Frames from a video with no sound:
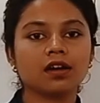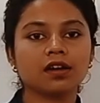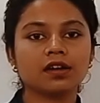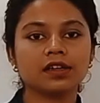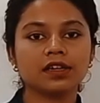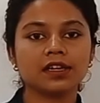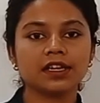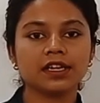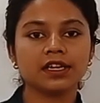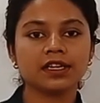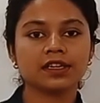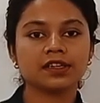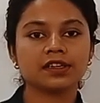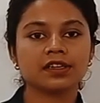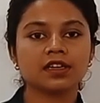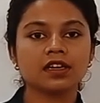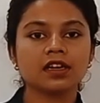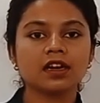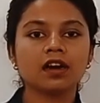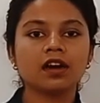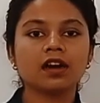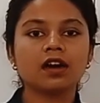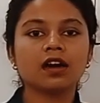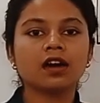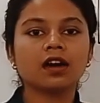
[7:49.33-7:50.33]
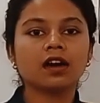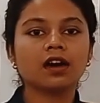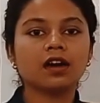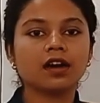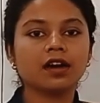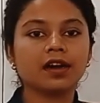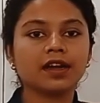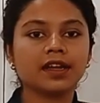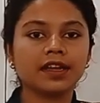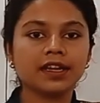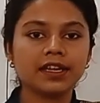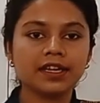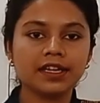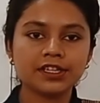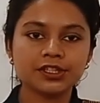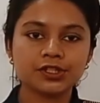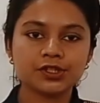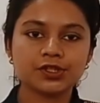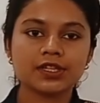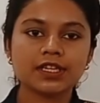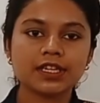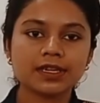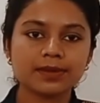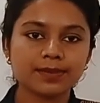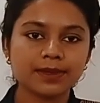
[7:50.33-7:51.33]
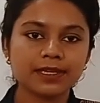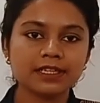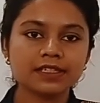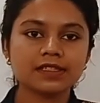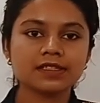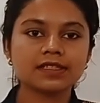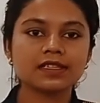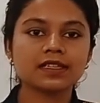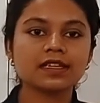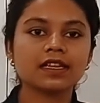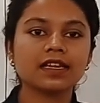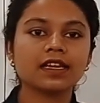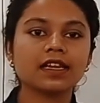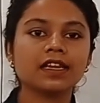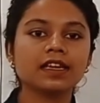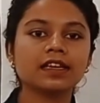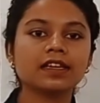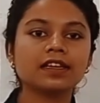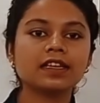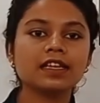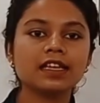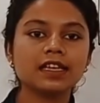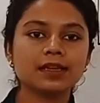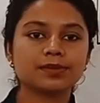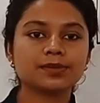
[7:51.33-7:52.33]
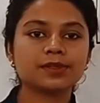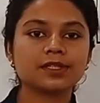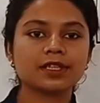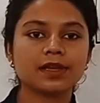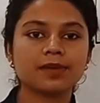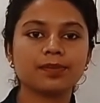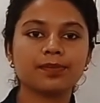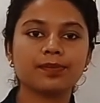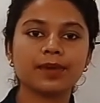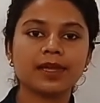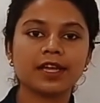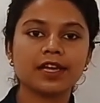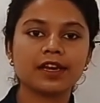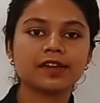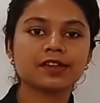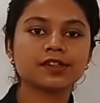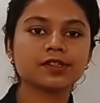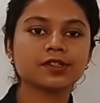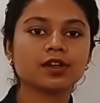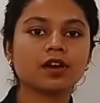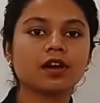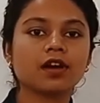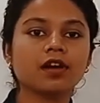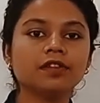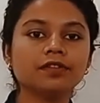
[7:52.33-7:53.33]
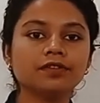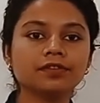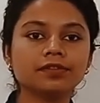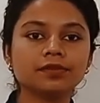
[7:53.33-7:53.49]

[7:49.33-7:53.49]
each segments, it gives a pairs of